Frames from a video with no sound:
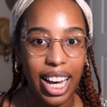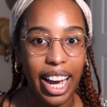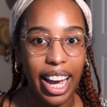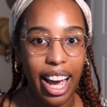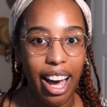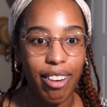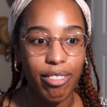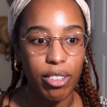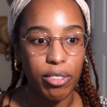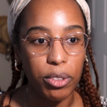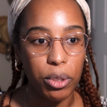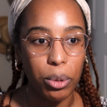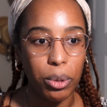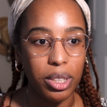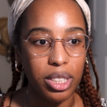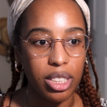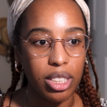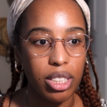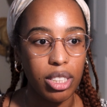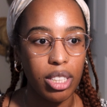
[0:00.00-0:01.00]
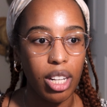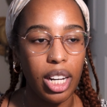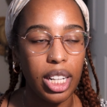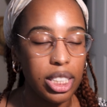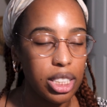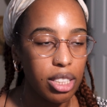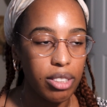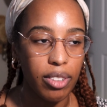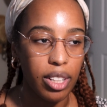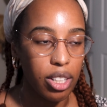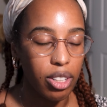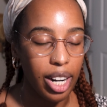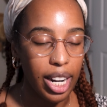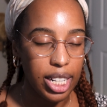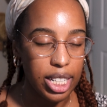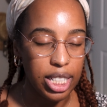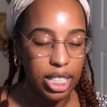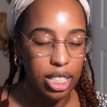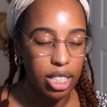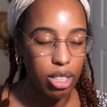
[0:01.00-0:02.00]
I have, of course, tons of other
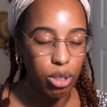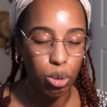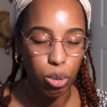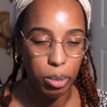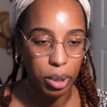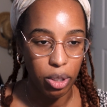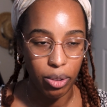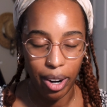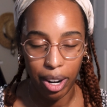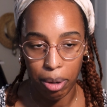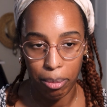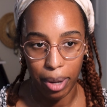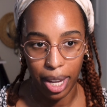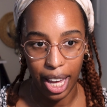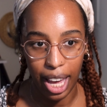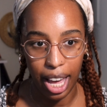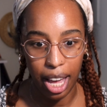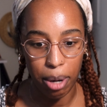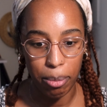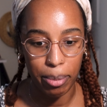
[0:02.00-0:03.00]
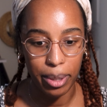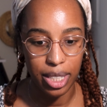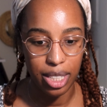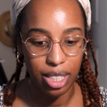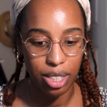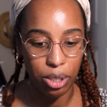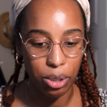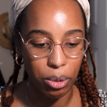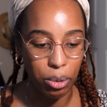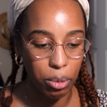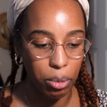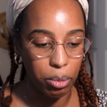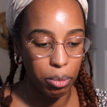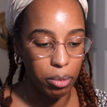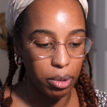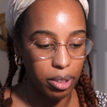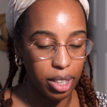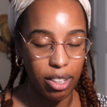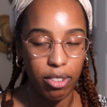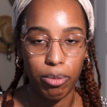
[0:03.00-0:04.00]
ideas swimming around in my head, but to
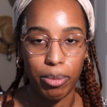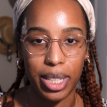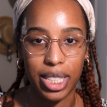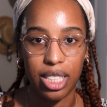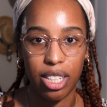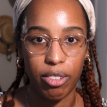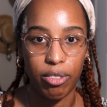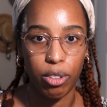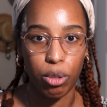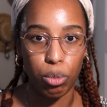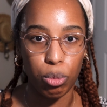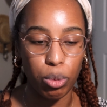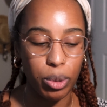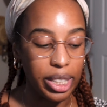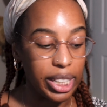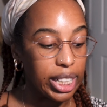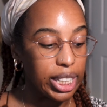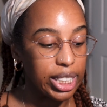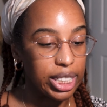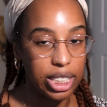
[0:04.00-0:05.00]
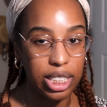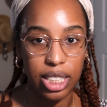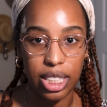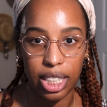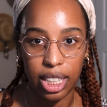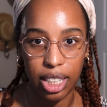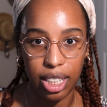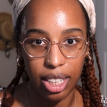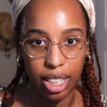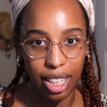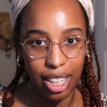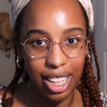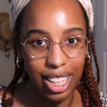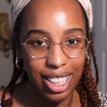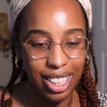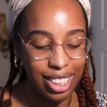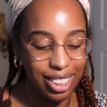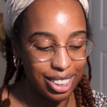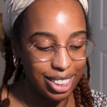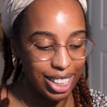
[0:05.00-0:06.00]
give myself a realistic
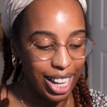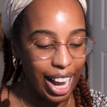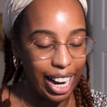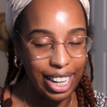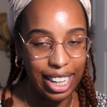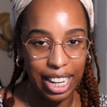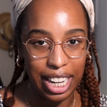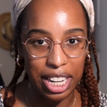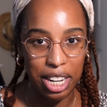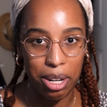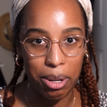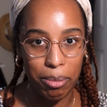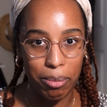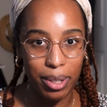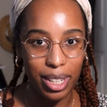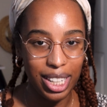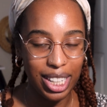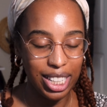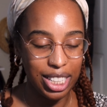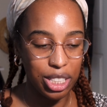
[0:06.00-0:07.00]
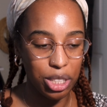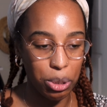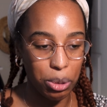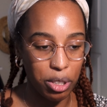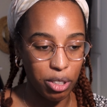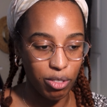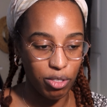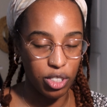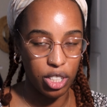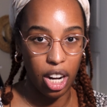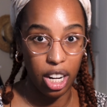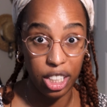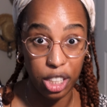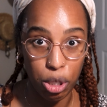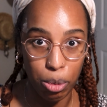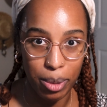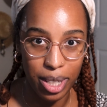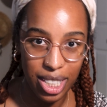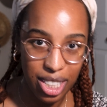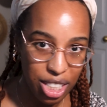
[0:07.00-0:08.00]
line item sort of
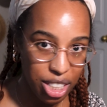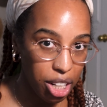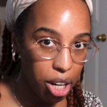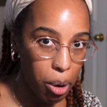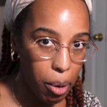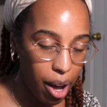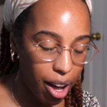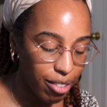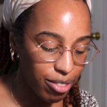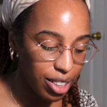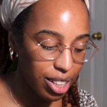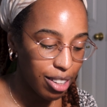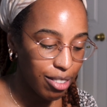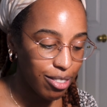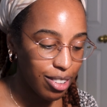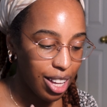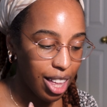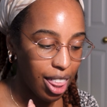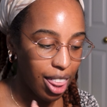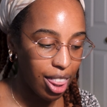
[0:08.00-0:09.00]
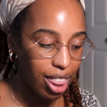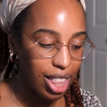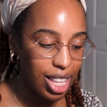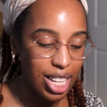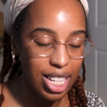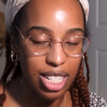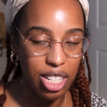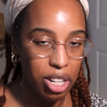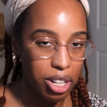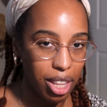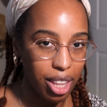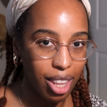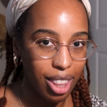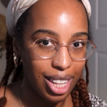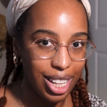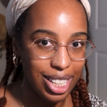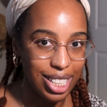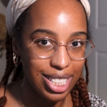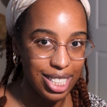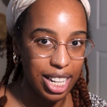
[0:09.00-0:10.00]
document to go off of, these are the
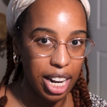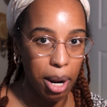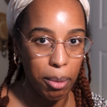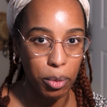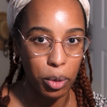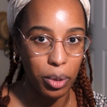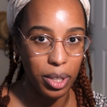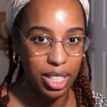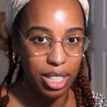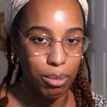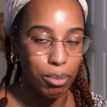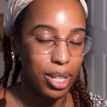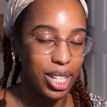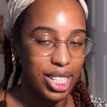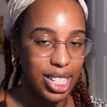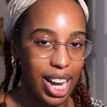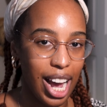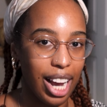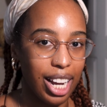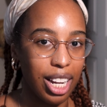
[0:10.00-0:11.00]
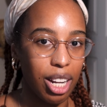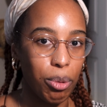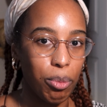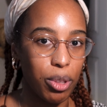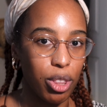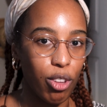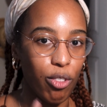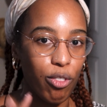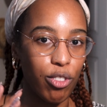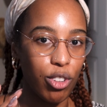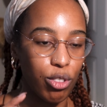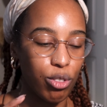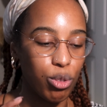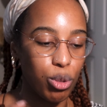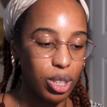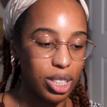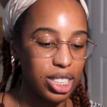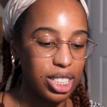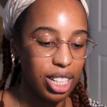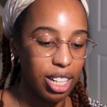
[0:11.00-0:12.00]
things that I'm going to be attacking with the full
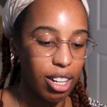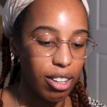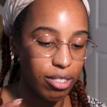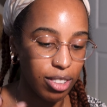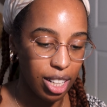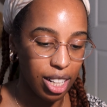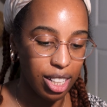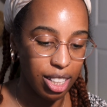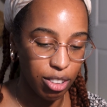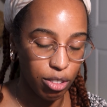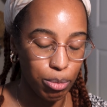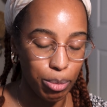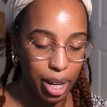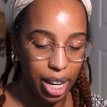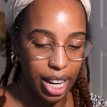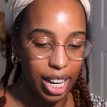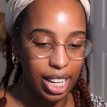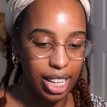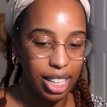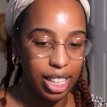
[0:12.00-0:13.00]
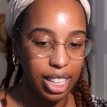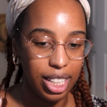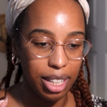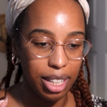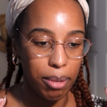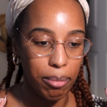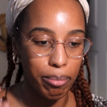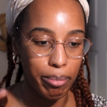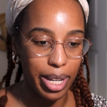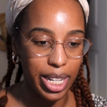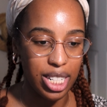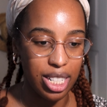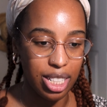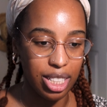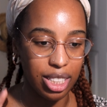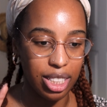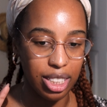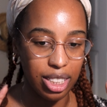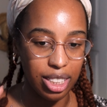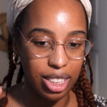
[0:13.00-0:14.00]
force of all of my
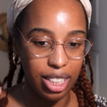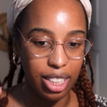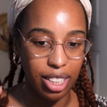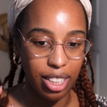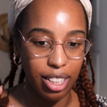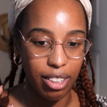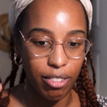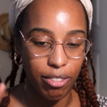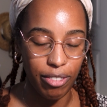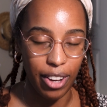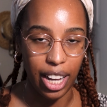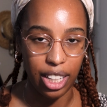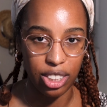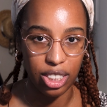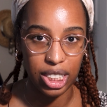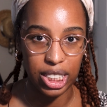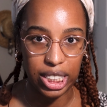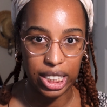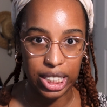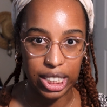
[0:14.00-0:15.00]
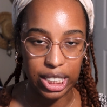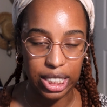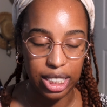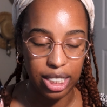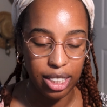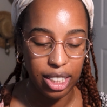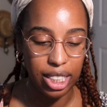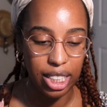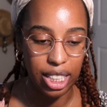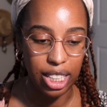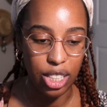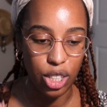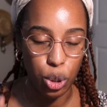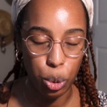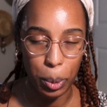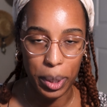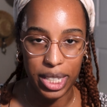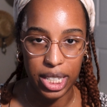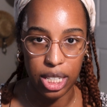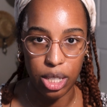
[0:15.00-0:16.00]
mental faculties in
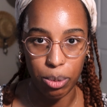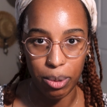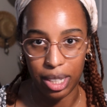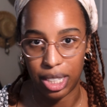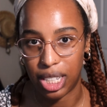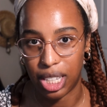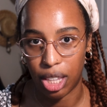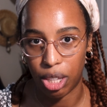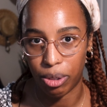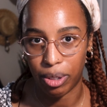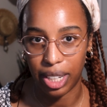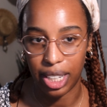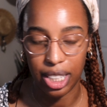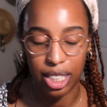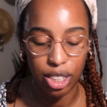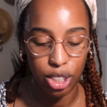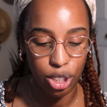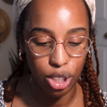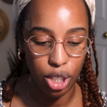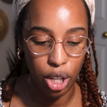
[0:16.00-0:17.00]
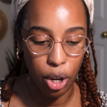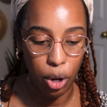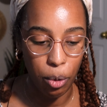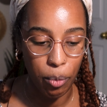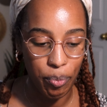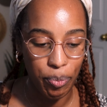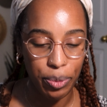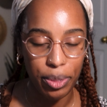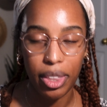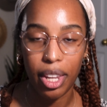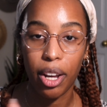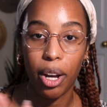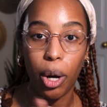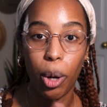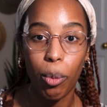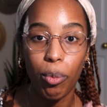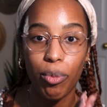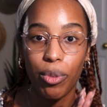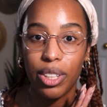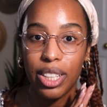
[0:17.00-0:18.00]
2023. So
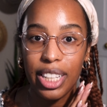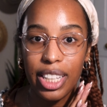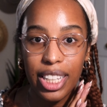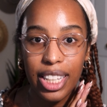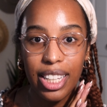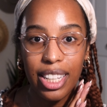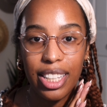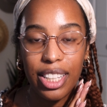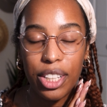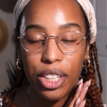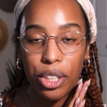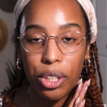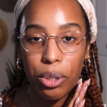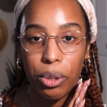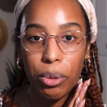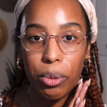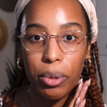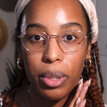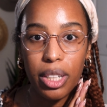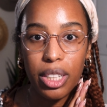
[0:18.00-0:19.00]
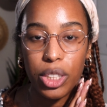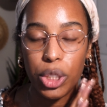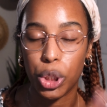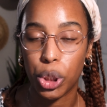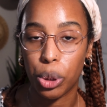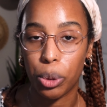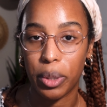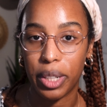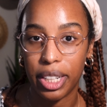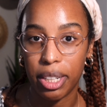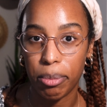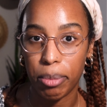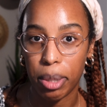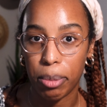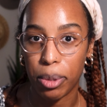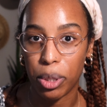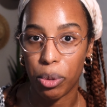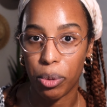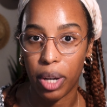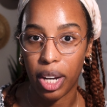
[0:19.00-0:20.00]
hopefully you enjoyed,
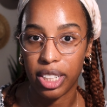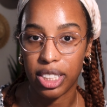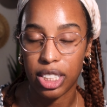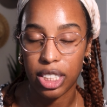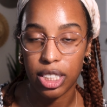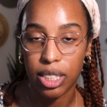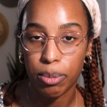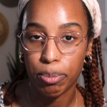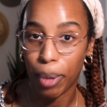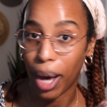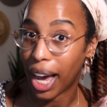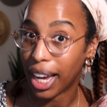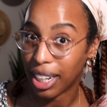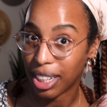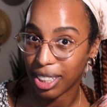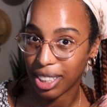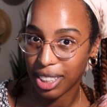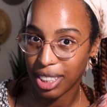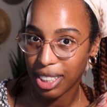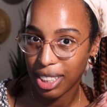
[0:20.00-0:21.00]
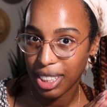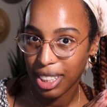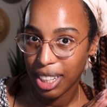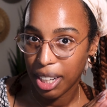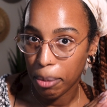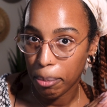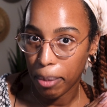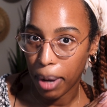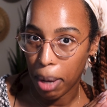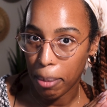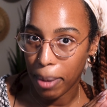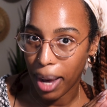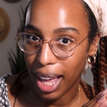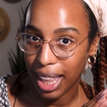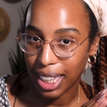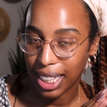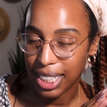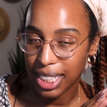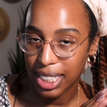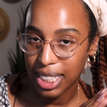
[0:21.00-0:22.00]
maybe you got inspired by my
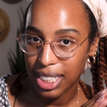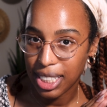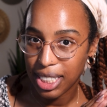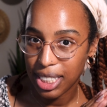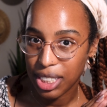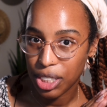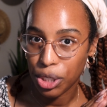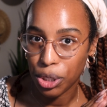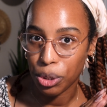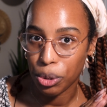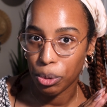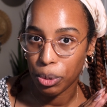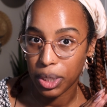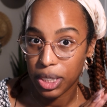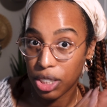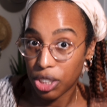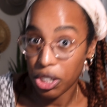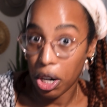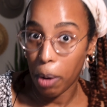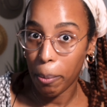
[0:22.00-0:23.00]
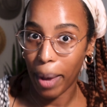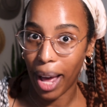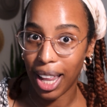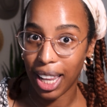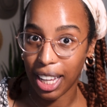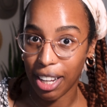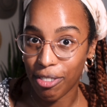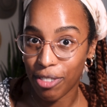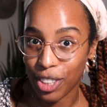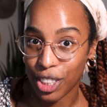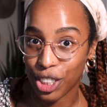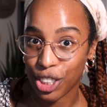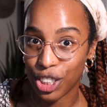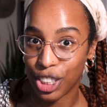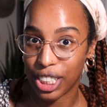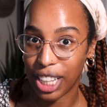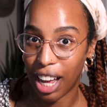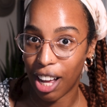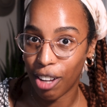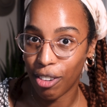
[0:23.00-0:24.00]
list to start ballet for
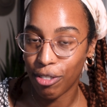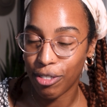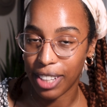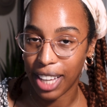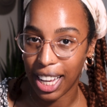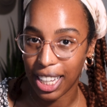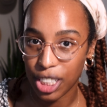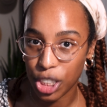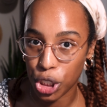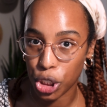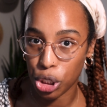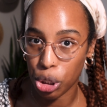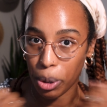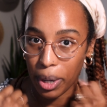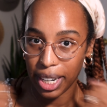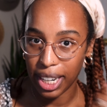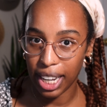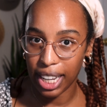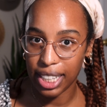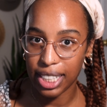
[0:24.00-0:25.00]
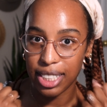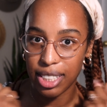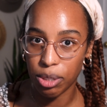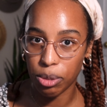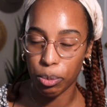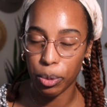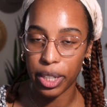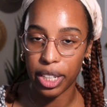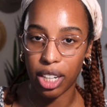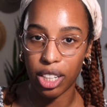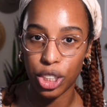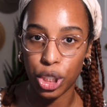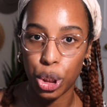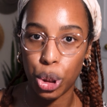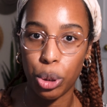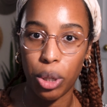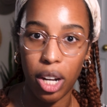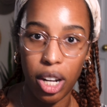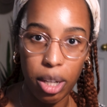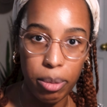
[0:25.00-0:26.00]
yourself. Yes, join us. We are
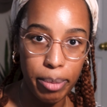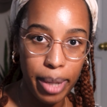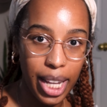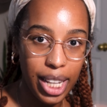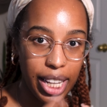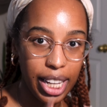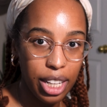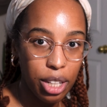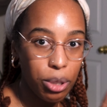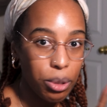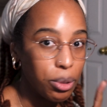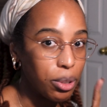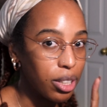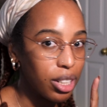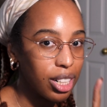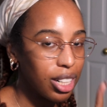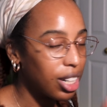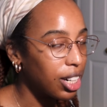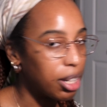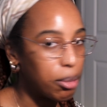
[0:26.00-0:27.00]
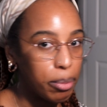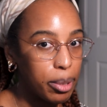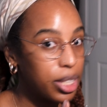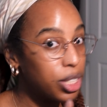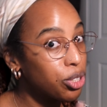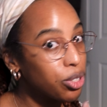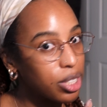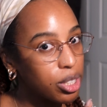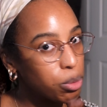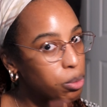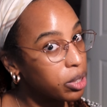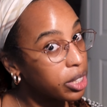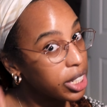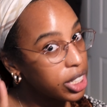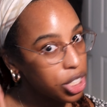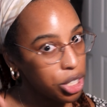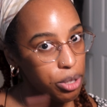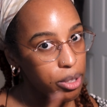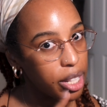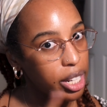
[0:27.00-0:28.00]
Strong Ballet Corps on Pinterest. We'll
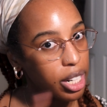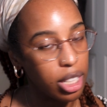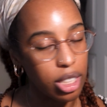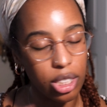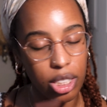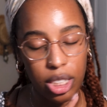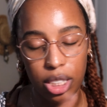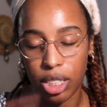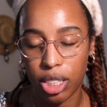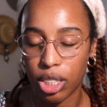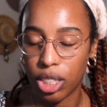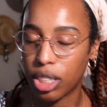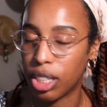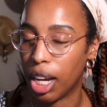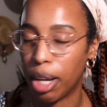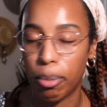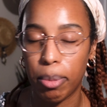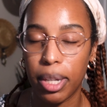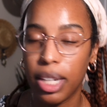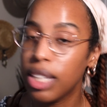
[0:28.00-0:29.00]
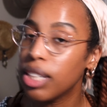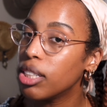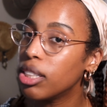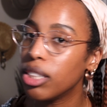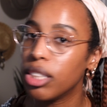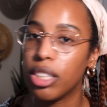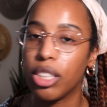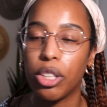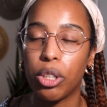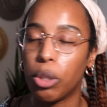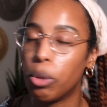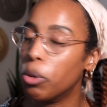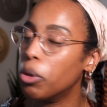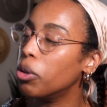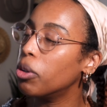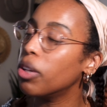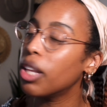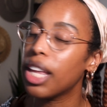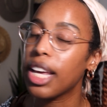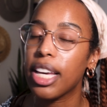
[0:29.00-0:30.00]
get you there. Just type it in.
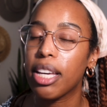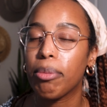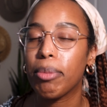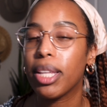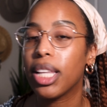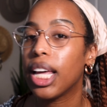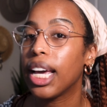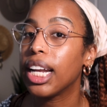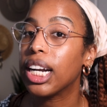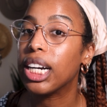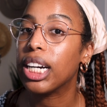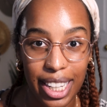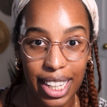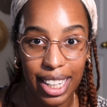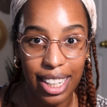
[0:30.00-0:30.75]
You'll thank me later.